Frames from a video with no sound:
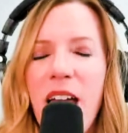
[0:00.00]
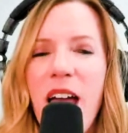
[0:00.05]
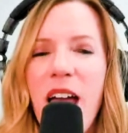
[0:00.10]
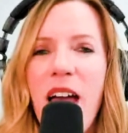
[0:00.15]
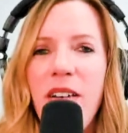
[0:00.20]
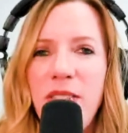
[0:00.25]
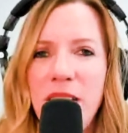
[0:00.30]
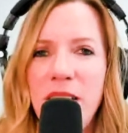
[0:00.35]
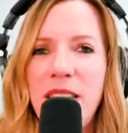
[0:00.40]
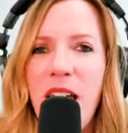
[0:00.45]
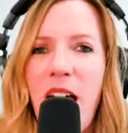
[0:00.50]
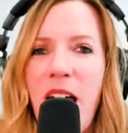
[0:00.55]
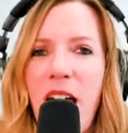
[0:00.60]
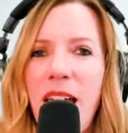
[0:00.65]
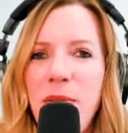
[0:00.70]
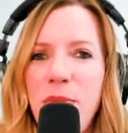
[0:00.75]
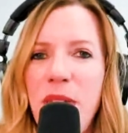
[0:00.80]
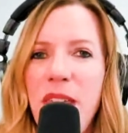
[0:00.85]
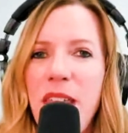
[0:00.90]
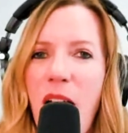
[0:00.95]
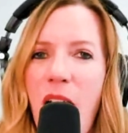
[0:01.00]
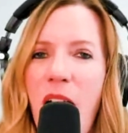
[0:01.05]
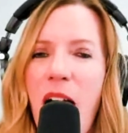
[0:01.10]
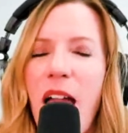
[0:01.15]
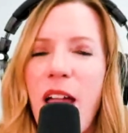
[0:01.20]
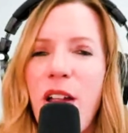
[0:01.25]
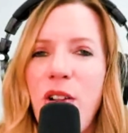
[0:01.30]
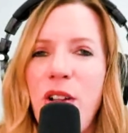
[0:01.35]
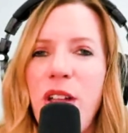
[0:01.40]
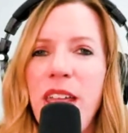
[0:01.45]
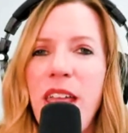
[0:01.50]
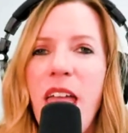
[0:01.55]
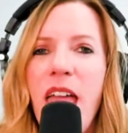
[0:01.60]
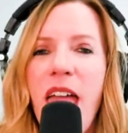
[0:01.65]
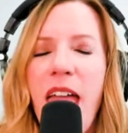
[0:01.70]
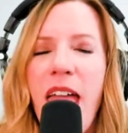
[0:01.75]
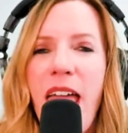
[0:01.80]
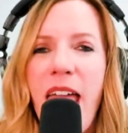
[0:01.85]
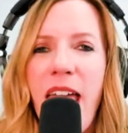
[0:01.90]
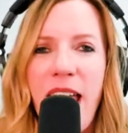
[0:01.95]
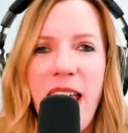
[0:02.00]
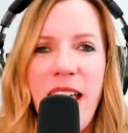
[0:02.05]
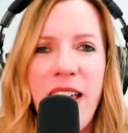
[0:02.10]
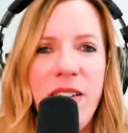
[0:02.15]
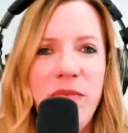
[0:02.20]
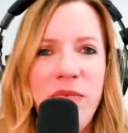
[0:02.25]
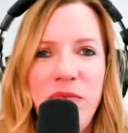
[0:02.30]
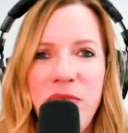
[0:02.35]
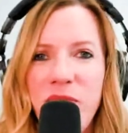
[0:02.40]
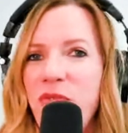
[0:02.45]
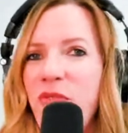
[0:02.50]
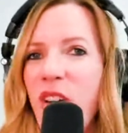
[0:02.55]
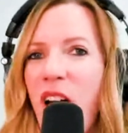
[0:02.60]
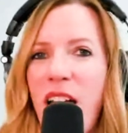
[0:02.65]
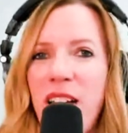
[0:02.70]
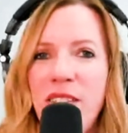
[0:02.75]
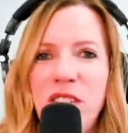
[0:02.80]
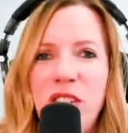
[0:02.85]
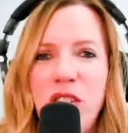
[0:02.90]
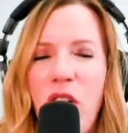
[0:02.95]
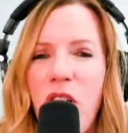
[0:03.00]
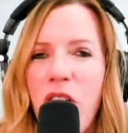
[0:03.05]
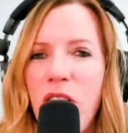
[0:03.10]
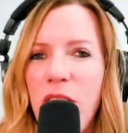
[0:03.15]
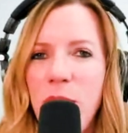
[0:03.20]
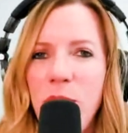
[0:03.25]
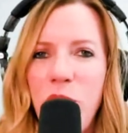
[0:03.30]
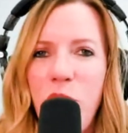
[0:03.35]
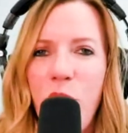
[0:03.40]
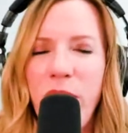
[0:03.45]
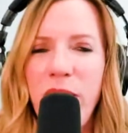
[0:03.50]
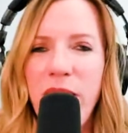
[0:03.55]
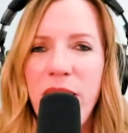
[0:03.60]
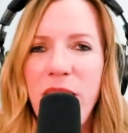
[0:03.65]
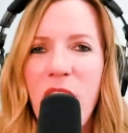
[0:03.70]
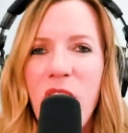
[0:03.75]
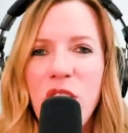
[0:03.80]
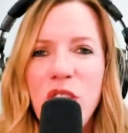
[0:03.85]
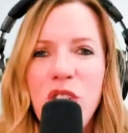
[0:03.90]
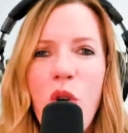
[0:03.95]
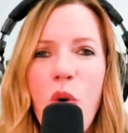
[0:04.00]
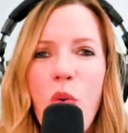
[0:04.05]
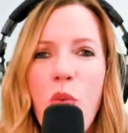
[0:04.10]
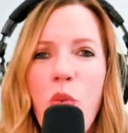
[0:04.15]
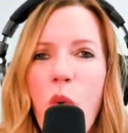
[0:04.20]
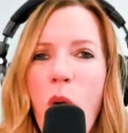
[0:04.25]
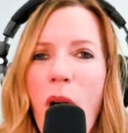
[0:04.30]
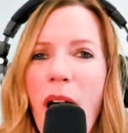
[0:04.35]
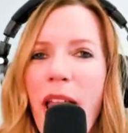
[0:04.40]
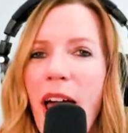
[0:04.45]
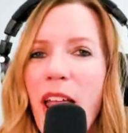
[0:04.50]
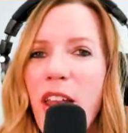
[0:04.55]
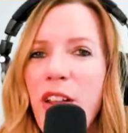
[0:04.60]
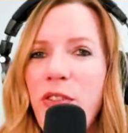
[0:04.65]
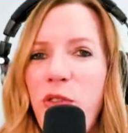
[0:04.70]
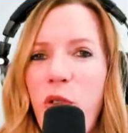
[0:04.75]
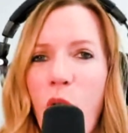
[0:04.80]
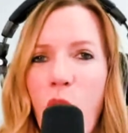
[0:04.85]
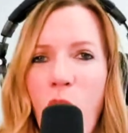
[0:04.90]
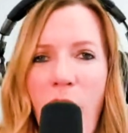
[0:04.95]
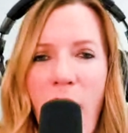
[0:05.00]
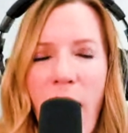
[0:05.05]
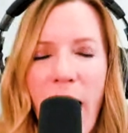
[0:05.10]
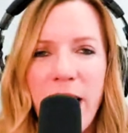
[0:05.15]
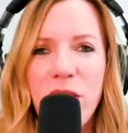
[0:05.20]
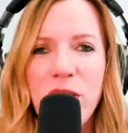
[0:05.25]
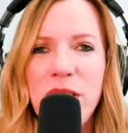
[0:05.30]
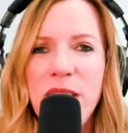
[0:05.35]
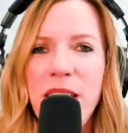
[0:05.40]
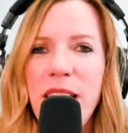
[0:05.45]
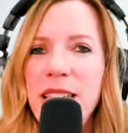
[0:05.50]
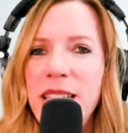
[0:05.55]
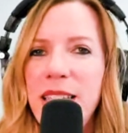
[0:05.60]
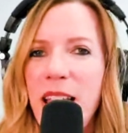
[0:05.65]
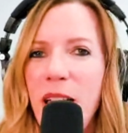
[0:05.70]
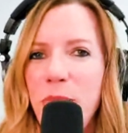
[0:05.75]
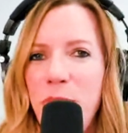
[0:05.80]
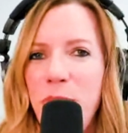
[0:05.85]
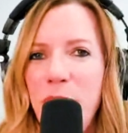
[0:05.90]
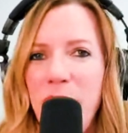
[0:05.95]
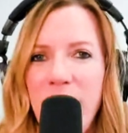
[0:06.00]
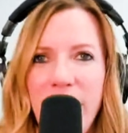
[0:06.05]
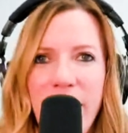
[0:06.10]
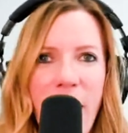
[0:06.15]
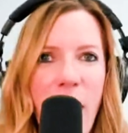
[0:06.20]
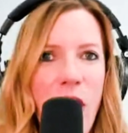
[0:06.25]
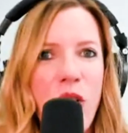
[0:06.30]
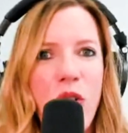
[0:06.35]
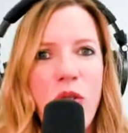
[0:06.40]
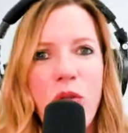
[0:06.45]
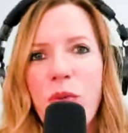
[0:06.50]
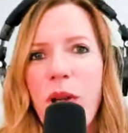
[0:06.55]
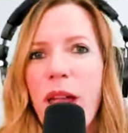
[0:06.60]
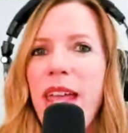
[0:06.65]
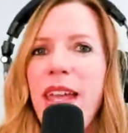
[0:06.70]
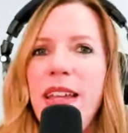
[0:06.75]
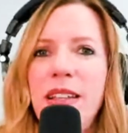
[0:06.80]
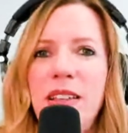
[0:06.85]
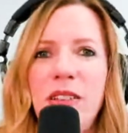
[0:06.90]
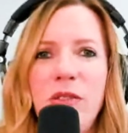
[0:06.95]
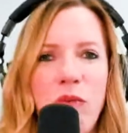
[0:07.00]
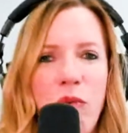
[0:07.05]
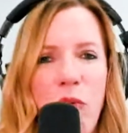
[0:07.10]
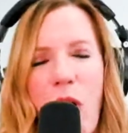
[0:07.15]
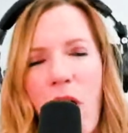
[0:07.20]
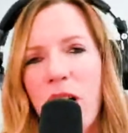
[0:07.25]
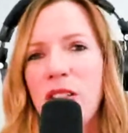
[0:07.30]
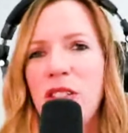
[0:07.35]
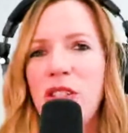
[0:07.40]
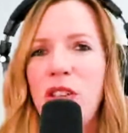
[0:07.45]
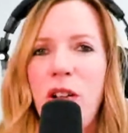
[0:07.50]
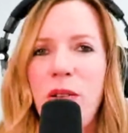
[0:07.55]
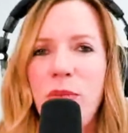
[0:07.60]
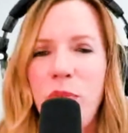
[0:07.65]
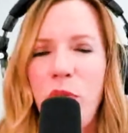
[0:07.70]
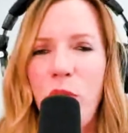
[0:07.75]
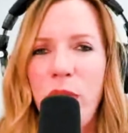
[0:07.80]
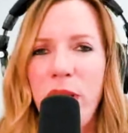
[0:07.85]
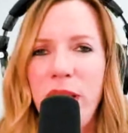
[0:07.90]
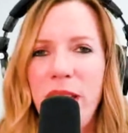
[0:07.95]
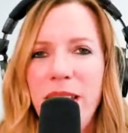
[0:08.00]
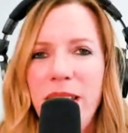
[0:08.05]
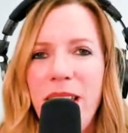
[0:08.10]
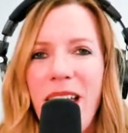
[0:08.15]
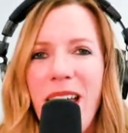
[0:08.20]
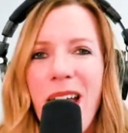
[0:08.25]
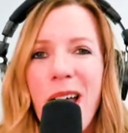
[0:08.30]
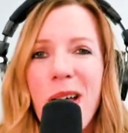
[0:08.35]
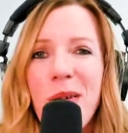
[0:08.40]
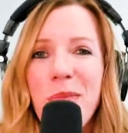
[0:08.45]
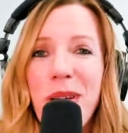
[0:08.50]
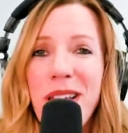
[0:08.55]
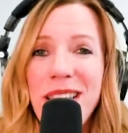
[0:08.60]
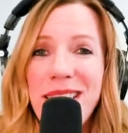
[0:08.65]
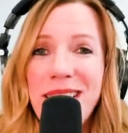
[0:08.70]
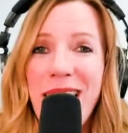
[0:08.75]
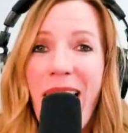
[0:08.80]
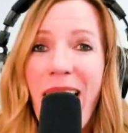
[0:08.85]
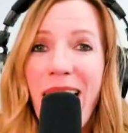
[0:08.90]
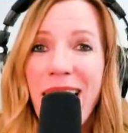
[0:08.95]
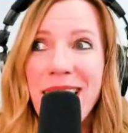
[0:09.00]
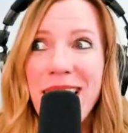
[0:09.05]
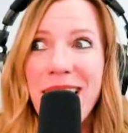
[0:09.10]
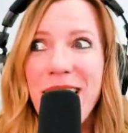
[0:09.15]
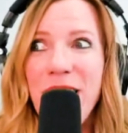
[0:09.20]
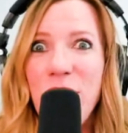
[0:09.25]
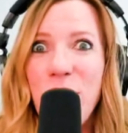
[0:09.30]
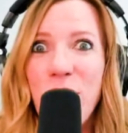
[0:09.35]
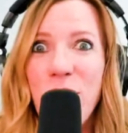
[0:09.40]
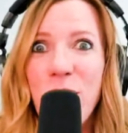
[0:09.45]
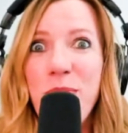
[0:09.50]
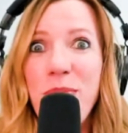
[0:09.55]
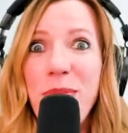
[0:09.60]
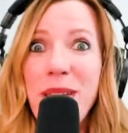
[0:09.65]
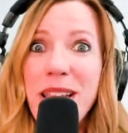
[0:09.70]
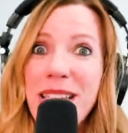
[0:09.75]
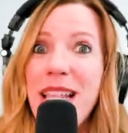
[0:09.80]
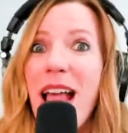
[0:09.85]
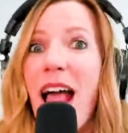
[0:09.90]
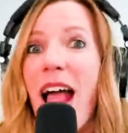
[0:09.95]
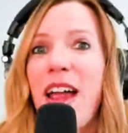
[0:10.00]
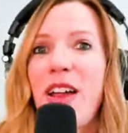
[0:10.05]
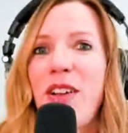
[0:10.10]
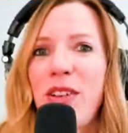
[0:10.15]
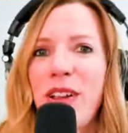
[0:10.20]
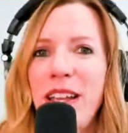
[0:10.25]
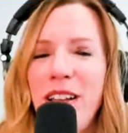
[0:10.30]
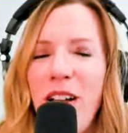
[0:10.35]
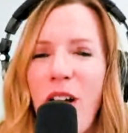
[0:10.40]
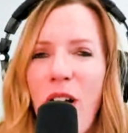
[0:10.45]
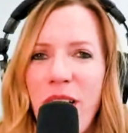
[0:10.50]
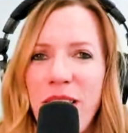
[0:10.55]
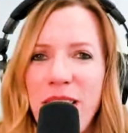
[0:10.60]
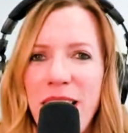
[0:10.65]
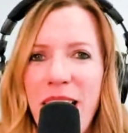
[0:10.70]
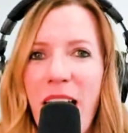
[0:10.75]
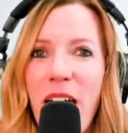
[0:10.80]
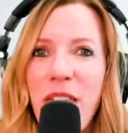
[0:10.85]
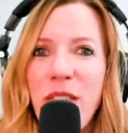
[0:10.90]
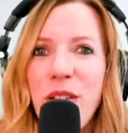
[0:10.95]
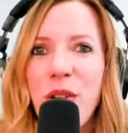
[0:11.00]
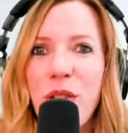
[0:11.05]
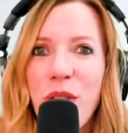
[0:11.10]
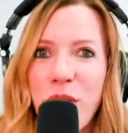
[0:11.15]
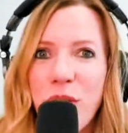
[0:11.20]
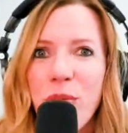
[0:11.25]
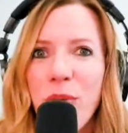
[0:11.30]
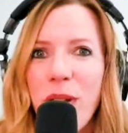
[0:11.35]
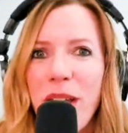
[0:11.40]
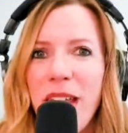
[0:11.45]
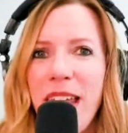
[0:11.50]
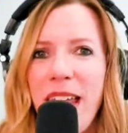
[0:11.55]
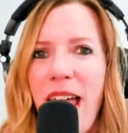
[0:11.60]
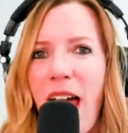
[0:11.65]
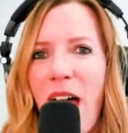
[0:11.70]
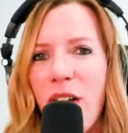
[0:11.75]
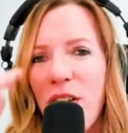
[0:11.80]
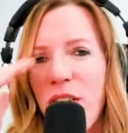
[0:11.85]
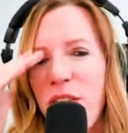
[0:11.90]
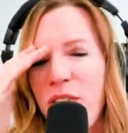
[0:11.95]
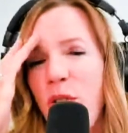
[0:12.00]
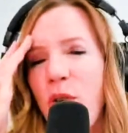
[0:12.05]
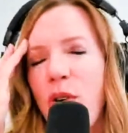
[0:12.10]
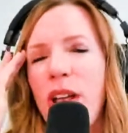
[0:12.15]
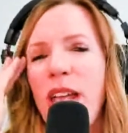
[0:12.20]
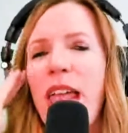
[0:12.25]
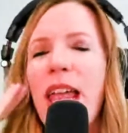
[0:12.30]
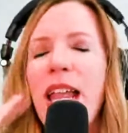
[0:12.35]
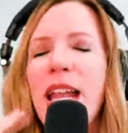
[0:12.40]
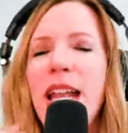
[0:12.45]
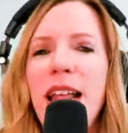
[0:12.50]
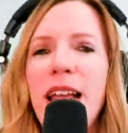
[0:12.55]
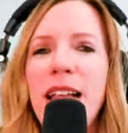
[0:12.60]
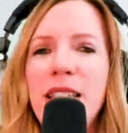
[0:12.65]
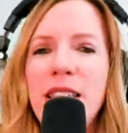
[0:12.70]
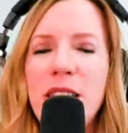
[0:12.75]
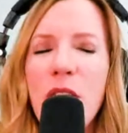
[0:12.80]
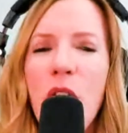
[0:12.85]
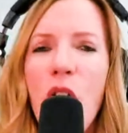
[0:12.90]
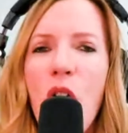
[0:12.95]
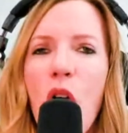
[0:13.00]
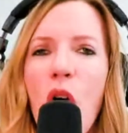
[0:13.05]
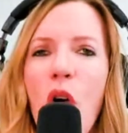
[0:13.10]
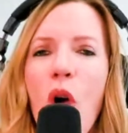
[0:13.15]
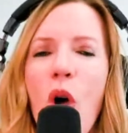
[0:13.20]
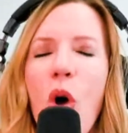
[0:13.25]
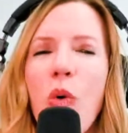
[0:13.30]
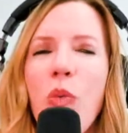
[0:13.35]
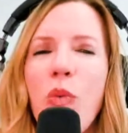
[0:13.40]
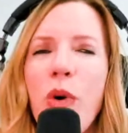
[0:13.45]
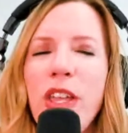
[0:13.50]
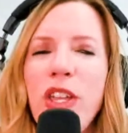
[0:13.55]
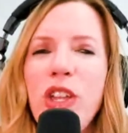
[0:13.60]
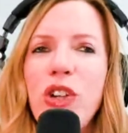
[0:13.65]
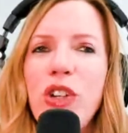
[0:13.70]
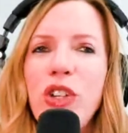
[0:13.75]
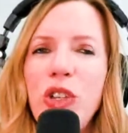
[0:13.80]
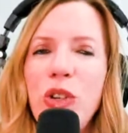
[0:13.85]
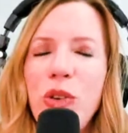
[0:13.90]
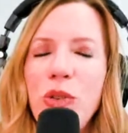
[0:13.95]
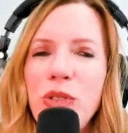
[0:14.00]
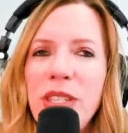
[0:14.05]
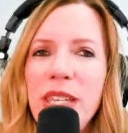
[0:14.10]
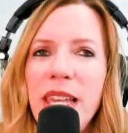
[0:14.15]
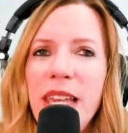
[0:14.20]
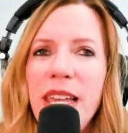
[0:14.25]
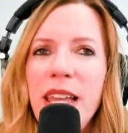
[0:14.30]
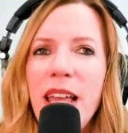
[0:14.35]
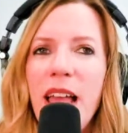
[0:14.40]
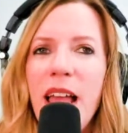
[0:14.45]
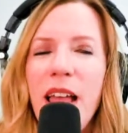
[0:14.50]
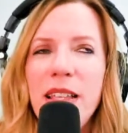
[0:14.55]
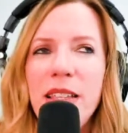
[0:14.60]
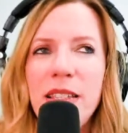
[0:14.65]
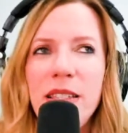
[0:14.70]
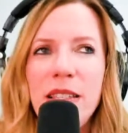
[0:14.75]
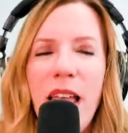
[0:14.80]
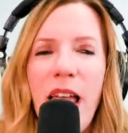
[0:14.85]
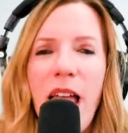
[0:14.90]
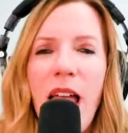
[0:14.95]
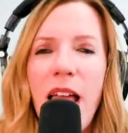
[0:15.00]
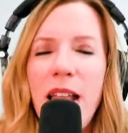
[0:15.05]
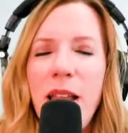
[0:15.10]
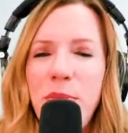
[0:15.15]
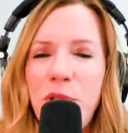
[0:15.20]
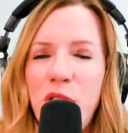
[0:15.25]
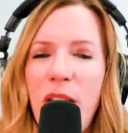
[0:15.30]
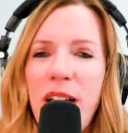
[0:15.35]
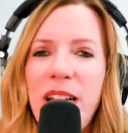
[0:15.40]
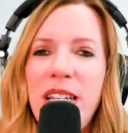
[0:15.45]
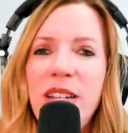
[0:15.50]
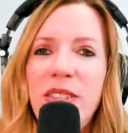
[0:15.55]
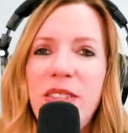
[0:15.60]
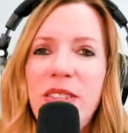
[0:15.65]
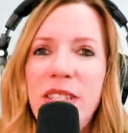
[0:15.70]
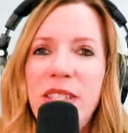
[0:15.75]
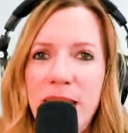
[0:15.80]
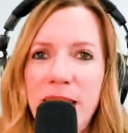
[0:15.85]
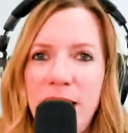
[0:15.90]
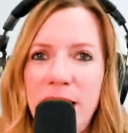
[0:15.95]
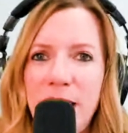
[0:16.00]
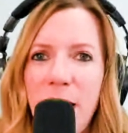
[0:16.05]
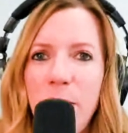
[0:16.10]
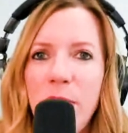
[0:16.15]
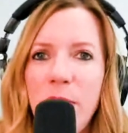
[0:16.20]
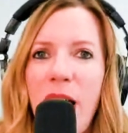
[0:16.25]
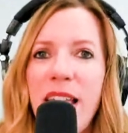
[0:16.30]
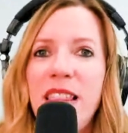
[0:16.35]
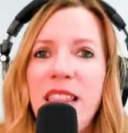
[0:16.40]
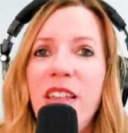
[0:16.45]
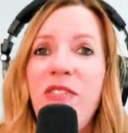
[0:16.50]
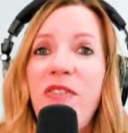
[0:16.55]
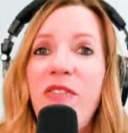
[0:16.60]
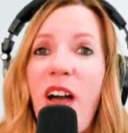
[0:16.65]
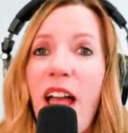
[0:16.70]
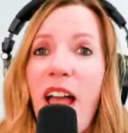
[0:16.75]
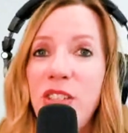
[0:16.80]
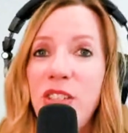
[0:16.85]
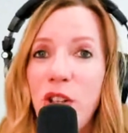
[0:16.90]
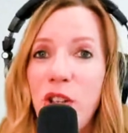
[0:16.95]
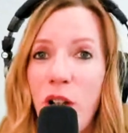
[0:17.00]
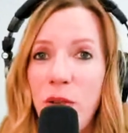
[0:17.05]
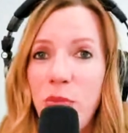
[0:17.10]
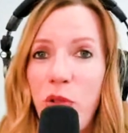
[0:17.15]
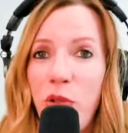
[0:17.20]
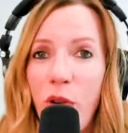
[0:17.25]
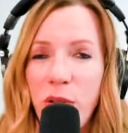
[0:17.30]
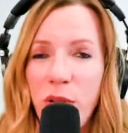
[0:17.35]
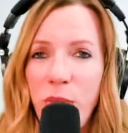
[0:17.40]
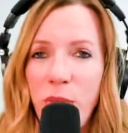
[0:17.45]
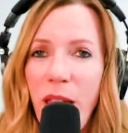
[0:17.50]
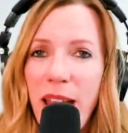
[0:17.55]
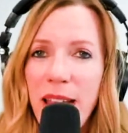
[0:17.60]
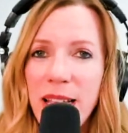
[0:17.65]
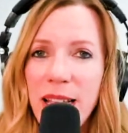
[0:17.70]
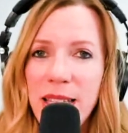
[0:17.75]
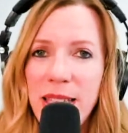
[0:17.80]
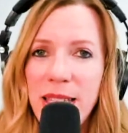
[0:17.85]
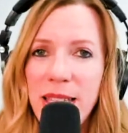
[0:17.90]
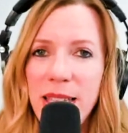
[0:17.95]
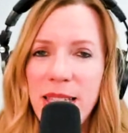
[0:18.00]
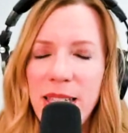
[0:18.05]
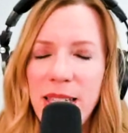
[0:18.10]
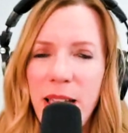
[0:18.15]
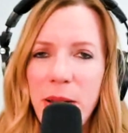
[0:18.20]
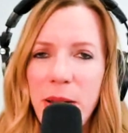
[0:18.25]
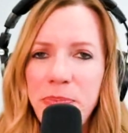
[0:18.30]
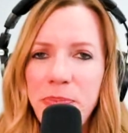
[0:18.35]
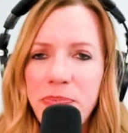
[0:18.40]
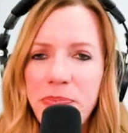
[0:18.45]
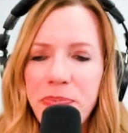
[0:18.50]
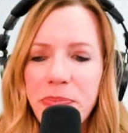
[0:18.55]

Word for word: of the time in hiring a five-star employee. So 1 out of 4 hires ends up being a great rock star employee. But sadly, you're mishiring on the other 3 out of 4 candidates. When you're using an objective system like the five-star employee rating system